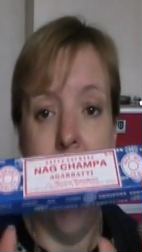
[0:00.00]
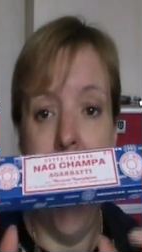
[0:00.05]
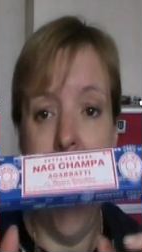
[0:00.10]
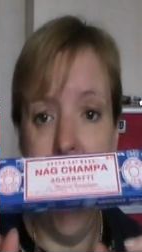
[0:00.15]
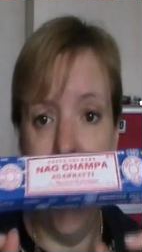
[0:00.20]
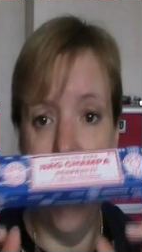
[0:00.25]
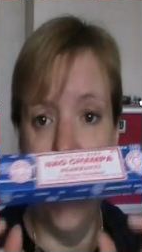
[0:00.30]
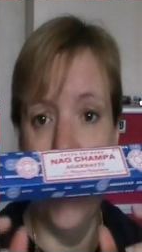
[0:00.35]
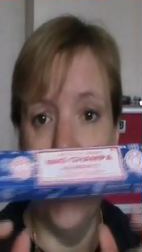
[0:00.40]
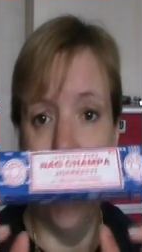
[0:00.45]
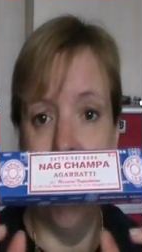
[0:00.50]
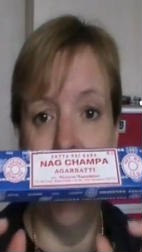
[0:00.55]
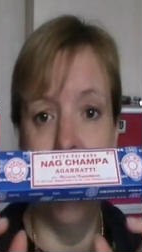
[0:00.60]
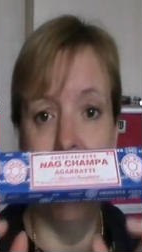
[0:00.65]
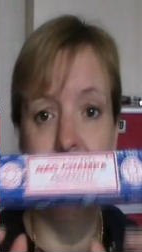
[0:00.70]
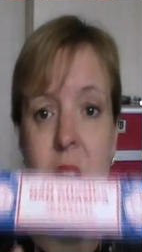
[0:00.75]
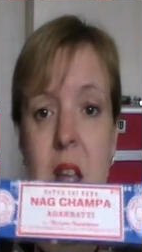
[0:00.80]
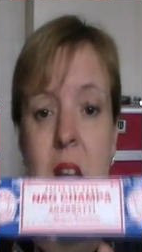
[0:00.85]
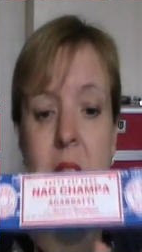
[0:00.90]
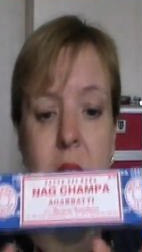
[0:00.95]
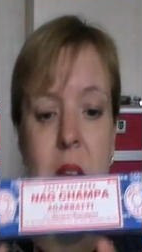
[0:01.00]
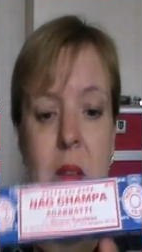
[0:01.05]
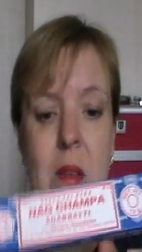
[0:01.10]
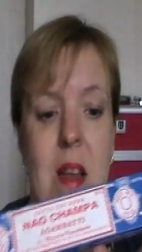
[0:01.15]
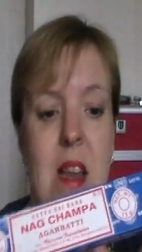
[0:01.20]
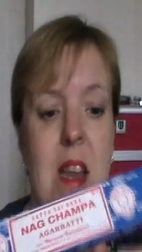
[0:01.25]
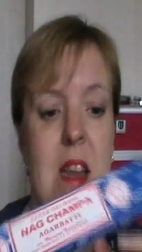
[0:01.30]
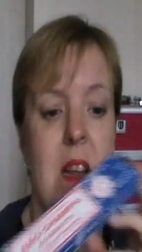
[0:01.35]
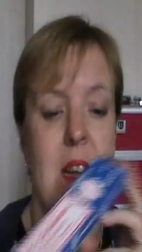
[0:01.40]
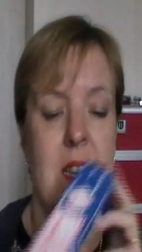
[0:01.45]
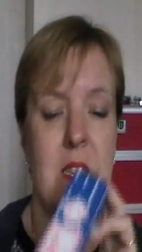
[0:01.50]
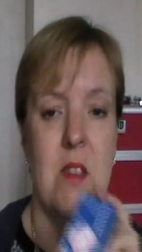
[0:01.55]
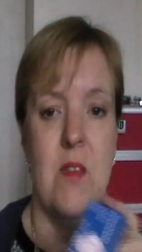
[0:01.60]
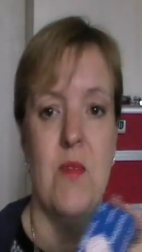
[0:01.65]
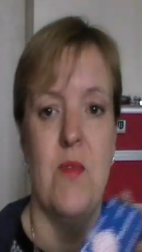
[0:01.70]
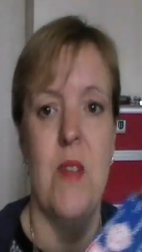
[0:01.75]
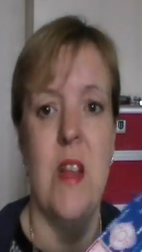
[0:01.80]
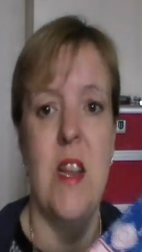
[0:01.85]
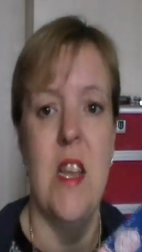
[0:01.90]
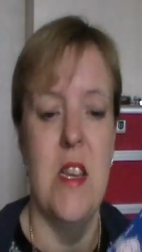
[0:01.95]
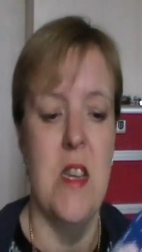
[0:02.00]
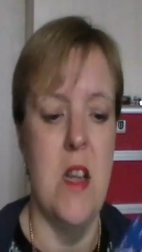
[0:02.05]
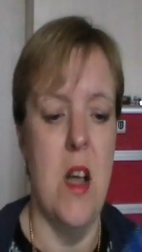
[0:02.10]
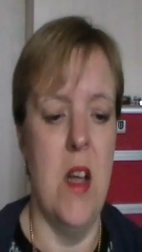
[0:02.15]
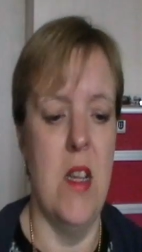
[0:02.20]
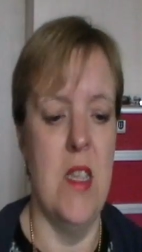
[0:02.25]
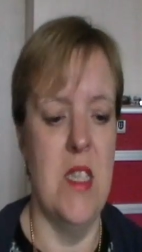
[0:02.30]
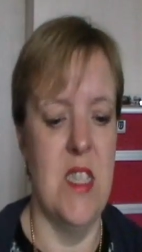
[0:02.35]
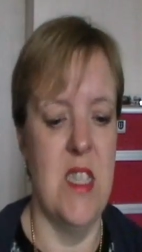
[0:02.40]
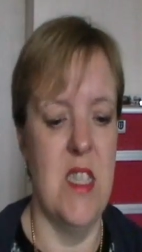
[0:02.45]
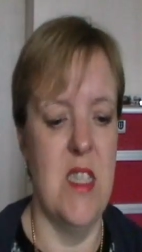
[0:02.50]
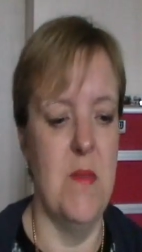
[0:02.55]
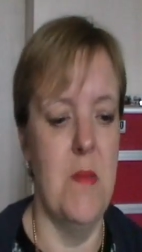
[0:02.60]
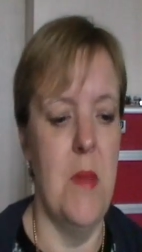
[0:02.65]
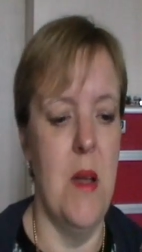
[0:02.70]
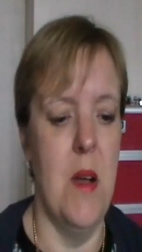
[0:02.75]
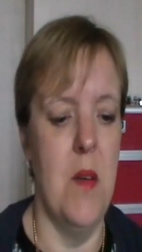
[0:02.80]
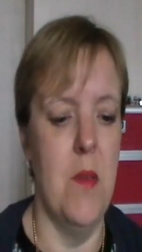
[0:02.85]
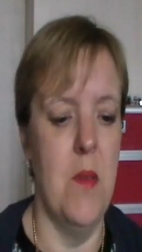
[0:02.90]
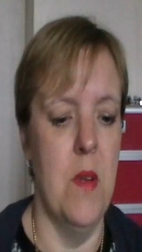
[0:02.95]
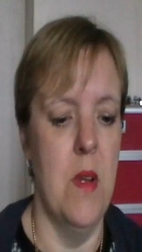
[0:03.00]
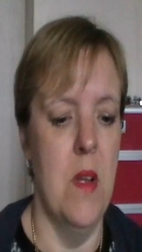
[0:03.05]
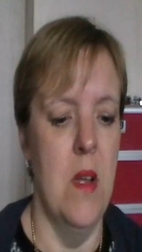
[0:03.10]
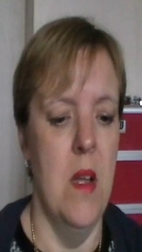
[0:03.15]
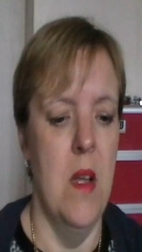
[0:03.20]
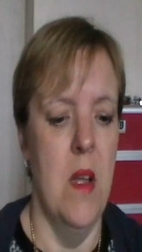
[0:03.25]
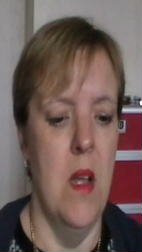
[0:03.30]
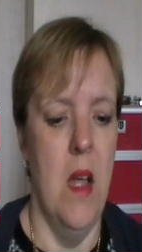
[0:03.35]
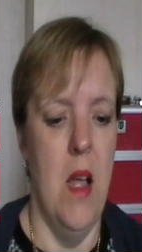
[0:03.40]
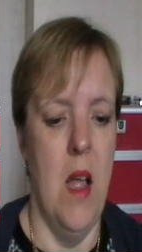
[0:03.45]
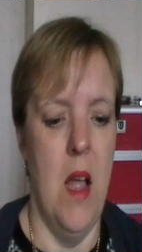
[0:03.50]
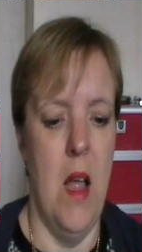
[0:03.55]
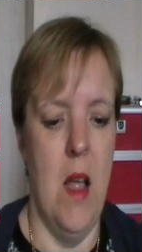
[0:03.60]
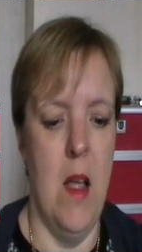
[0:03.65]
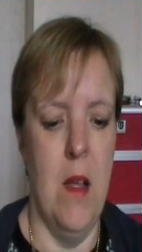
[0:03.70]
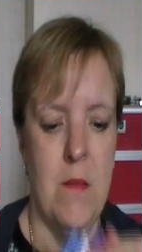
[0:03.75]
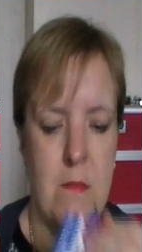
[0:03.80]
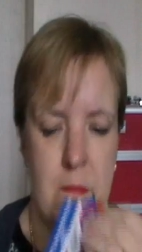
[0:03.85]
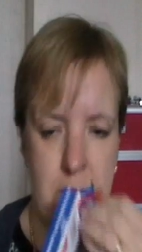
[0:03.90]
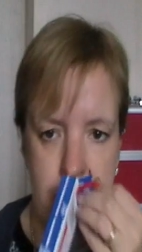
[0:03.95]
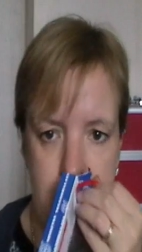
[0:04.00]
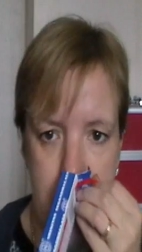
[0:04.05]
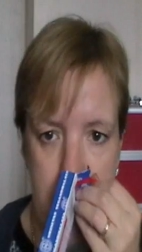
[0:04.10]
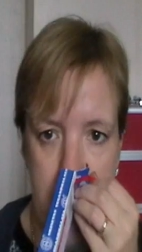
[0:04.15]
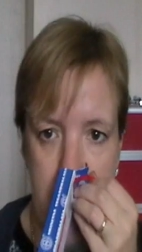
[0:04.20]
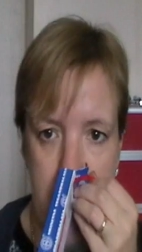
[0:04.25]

and it's really really nice it's really nice smell um,